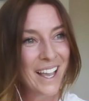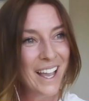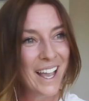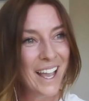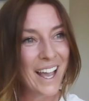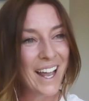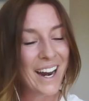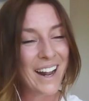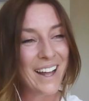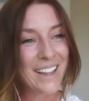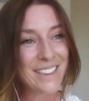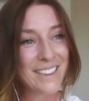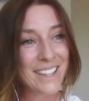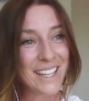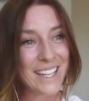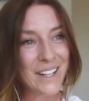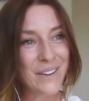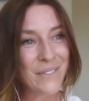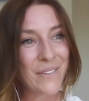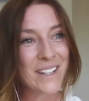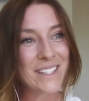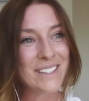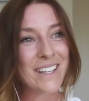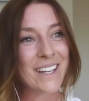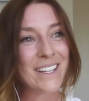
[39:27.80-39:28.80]
And I think
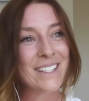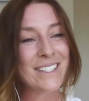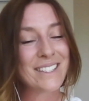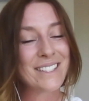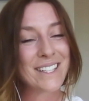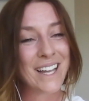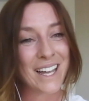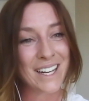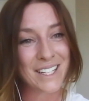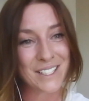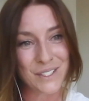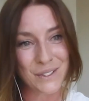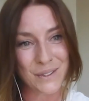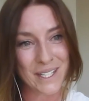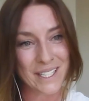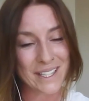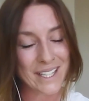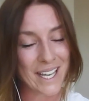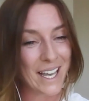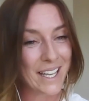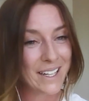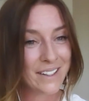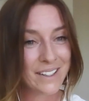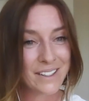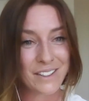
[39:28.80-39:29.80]
once I started doing
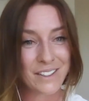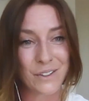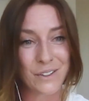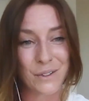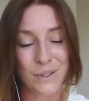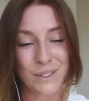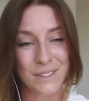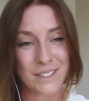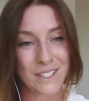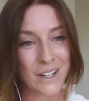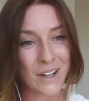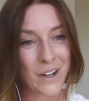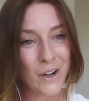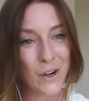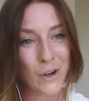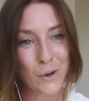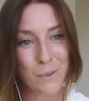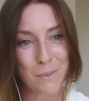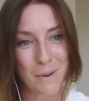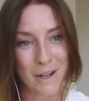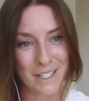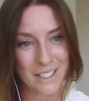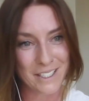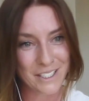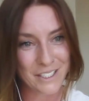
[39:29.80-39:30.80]
that, and it caused a whole
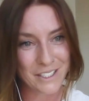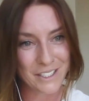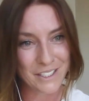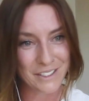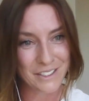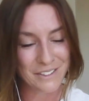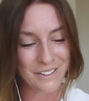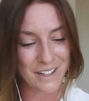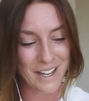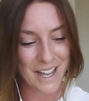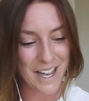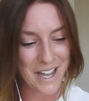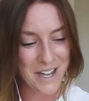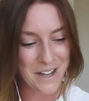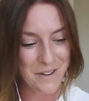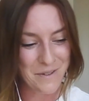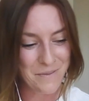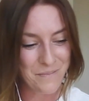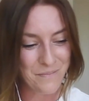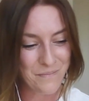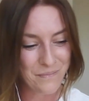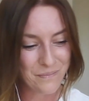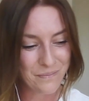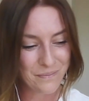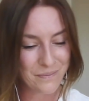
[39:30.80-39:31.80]
bunch of,
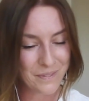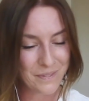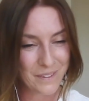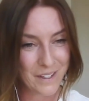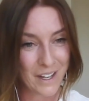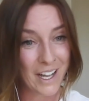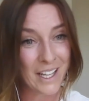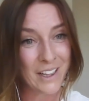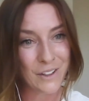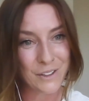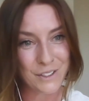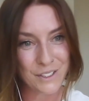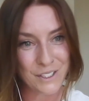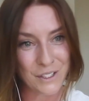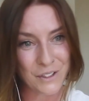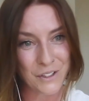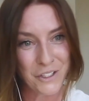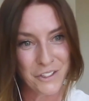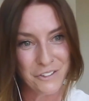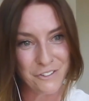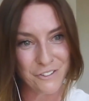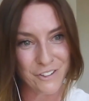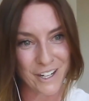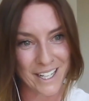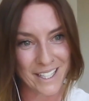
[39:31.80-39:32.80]
I lost a
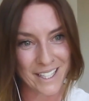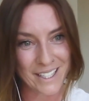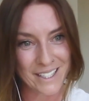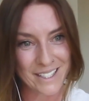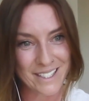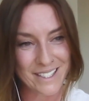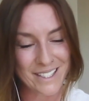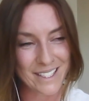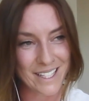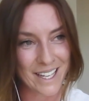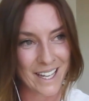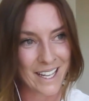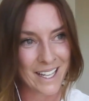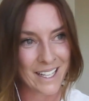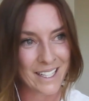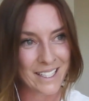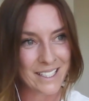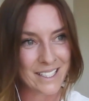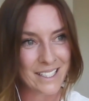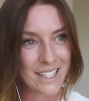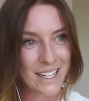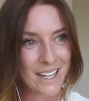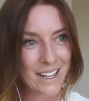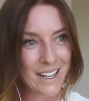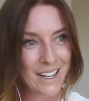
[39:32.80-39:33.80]
lot of friends
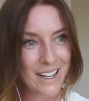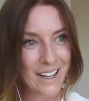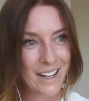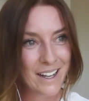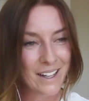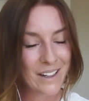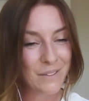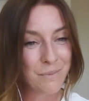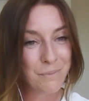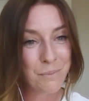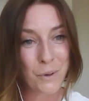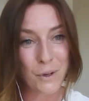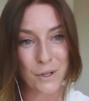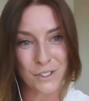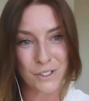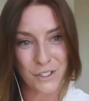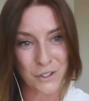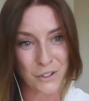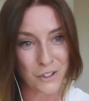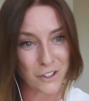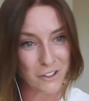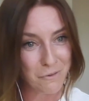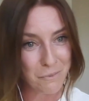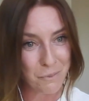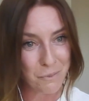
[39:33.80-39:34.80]
and burnt a
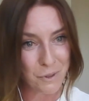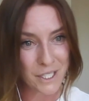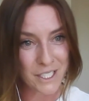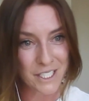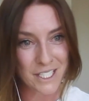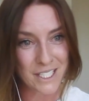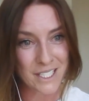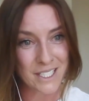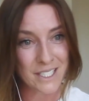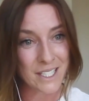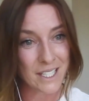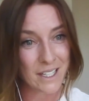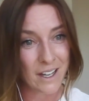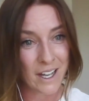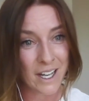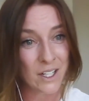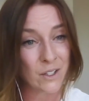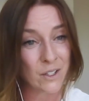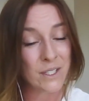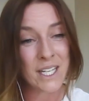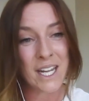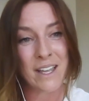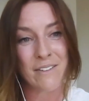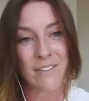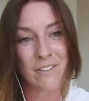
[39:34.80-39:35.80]
lot of bridges. I
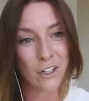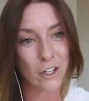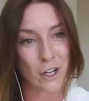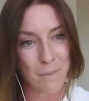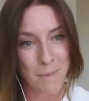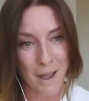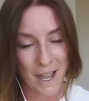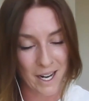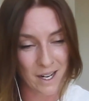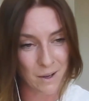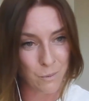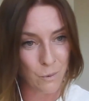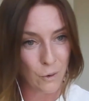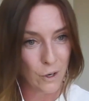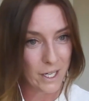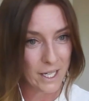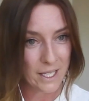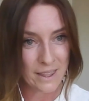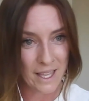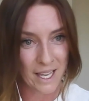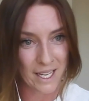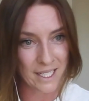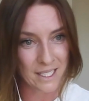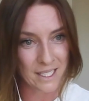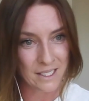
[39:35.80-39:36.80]
could never go back and work
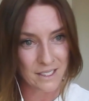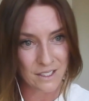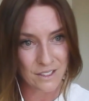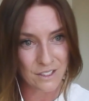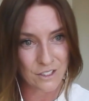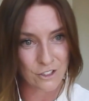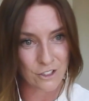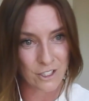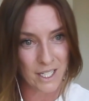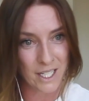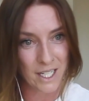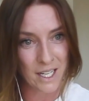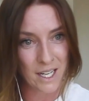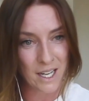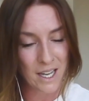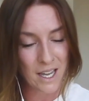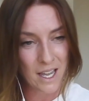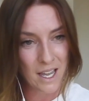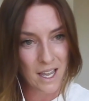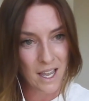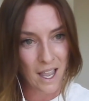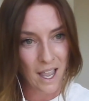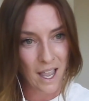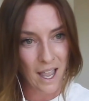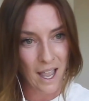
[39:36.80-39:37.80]
in that industry
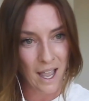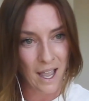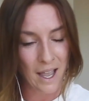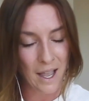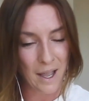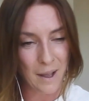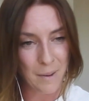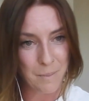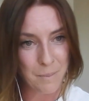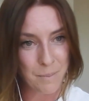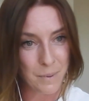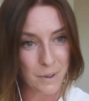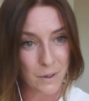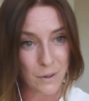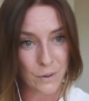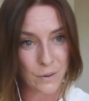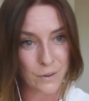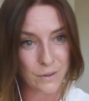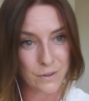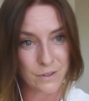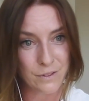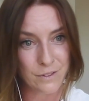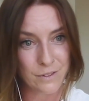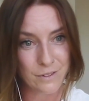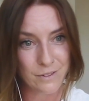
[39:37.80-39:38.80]

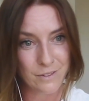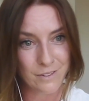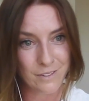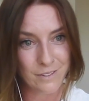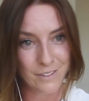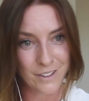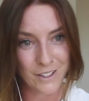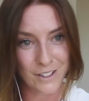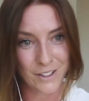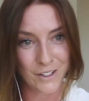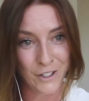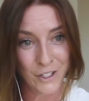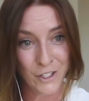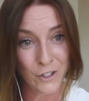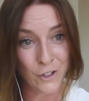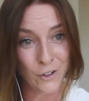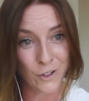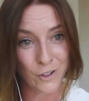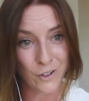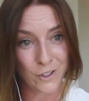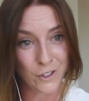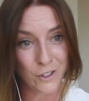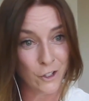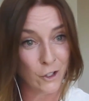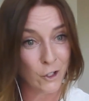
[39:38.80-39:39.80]
because,
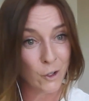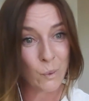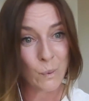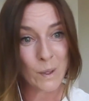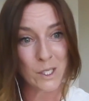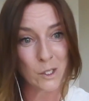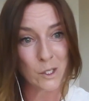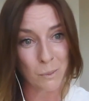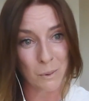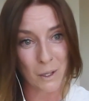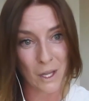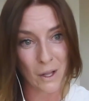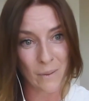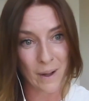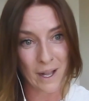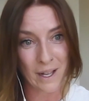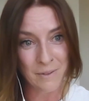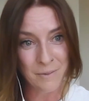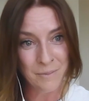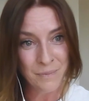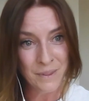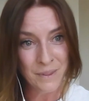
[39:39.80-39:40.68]
you're a whistleblower.